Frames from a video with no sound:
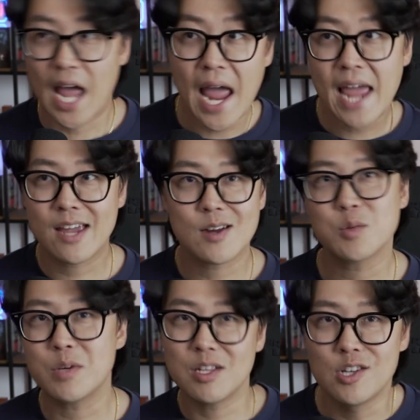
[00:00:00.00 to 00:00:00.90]
hey,
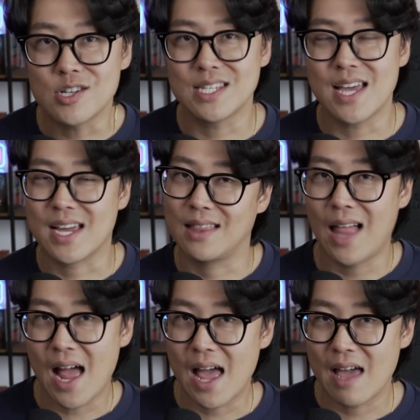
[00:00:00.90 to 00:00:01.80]
here's what it looks like
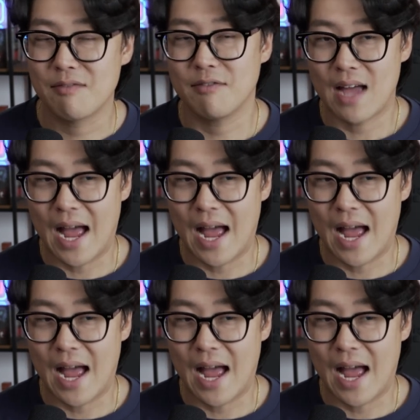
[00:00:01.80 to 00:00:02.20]
live,